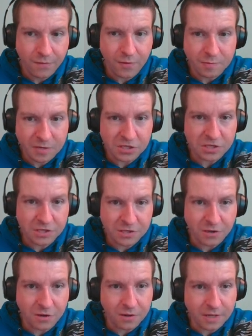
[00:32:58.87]
or missions
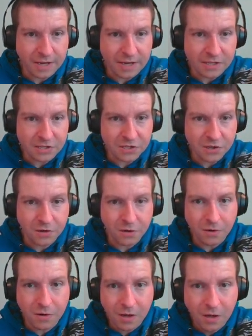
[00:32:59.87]
and all that.
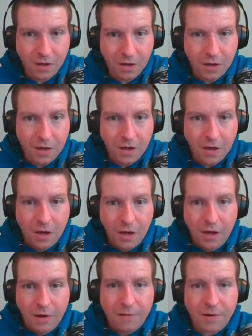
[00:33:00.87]
So
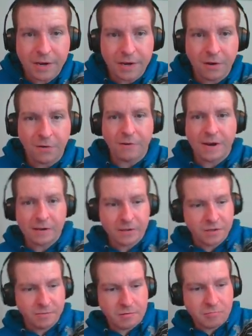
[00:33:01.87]
we're gonna go around a
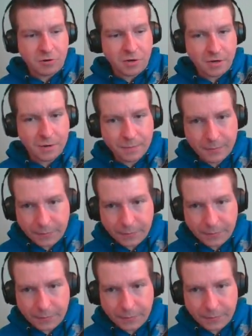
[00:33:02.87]
little bit more.